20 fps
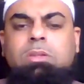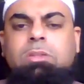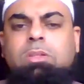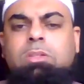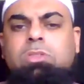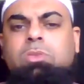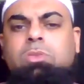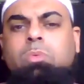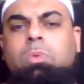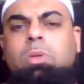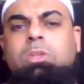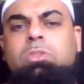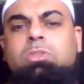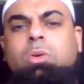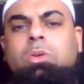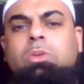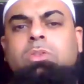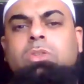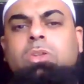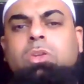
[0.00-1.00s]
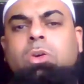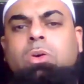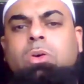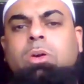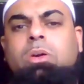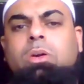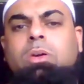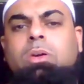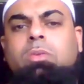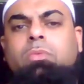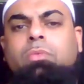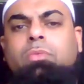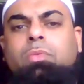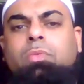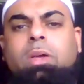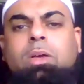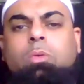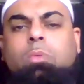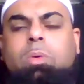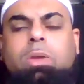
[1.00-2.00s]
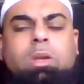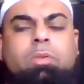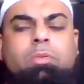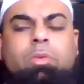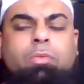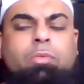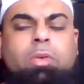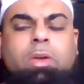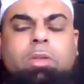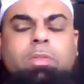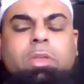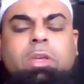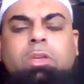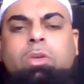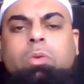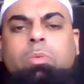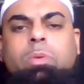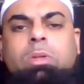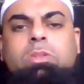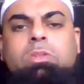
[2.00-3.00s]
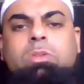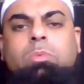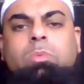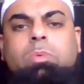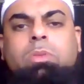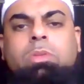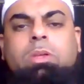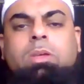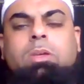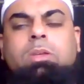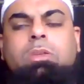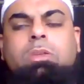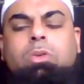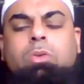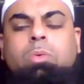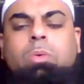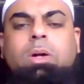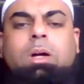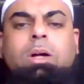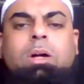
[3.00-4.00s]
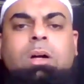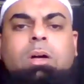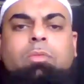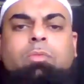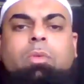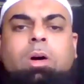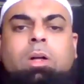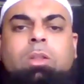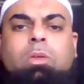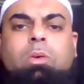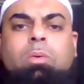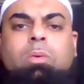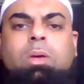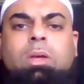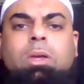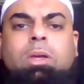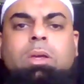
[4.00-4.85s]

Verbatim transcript: Just resort to your fiqh, whatever fiqh that you, that you uh, follow.